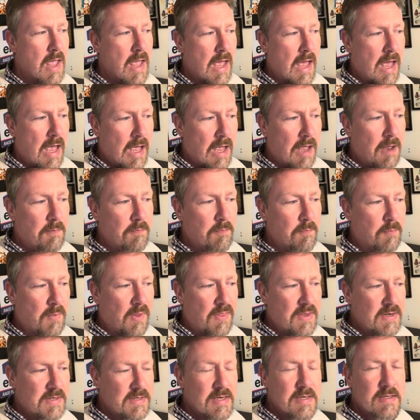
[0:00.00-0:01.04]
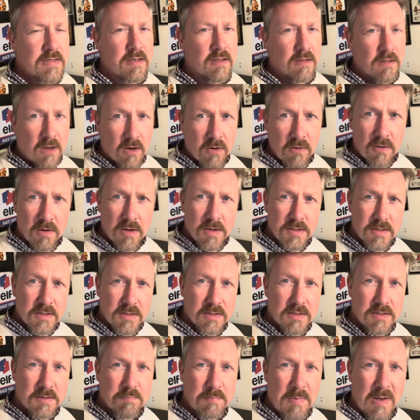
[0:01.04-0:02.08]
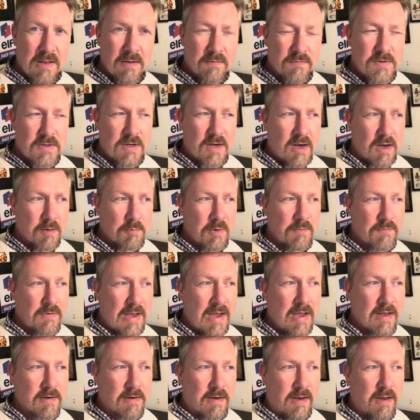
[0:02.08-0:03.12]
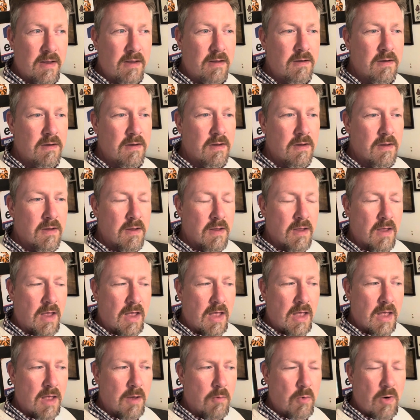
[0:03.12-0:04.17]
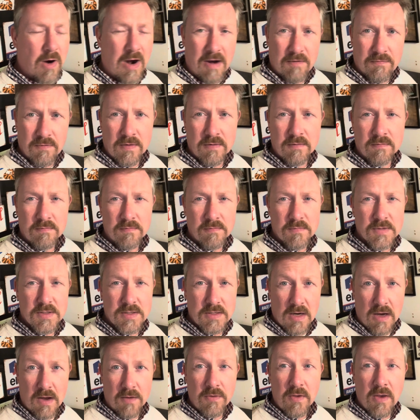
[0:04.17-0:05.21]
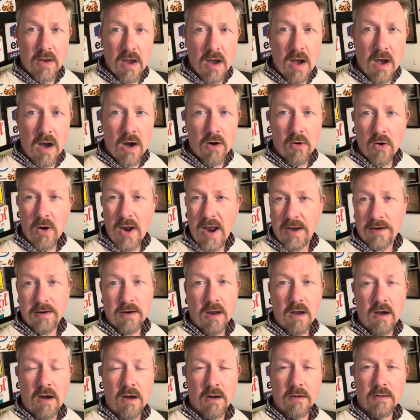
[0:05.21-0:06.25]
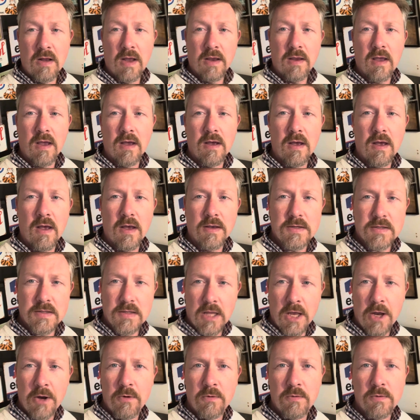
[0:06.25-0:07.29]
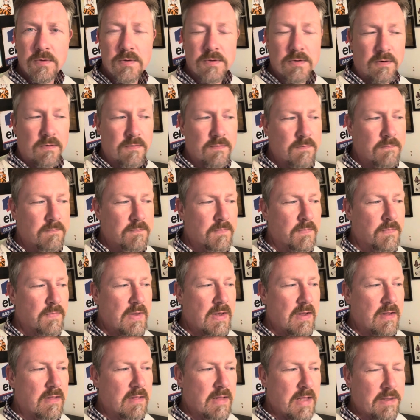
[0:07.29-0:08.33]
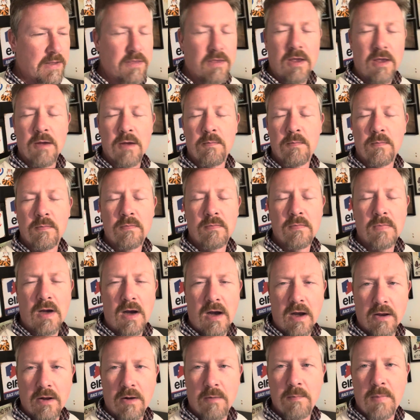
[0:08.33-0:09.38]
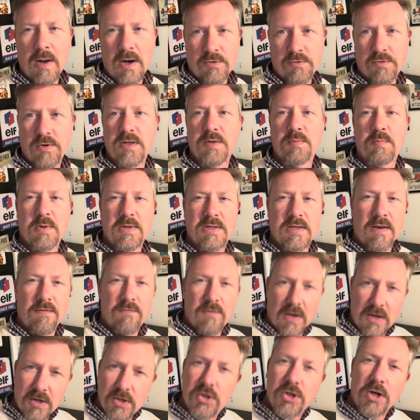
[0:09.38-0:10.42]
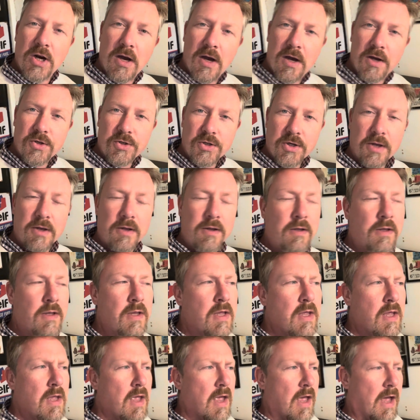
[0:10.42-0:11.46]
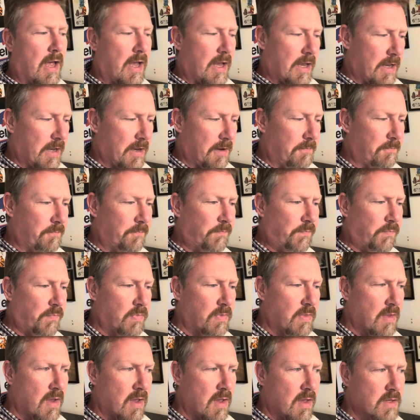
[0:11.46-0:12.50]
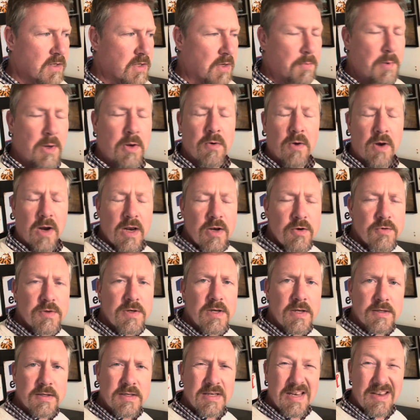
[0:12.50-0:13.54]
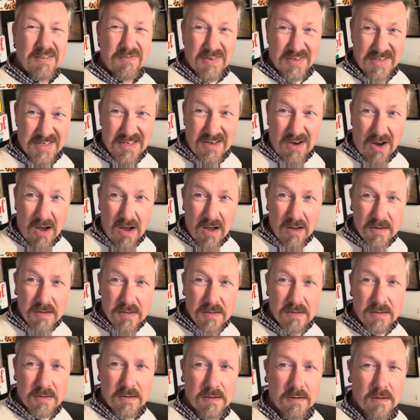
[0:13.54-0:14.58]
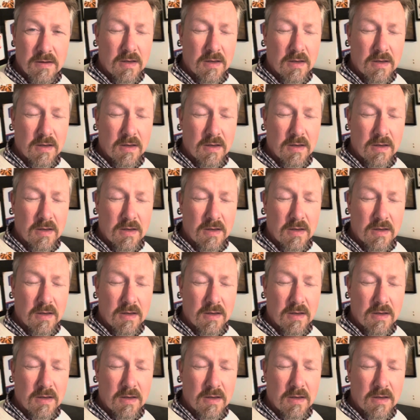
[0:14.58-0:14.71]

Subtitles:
But this is the longest spell of time I've had it where I haven't started the car or had it on like a slow sort of lithium ion battery specific charger. So it'll be quite interesting to see if it starts.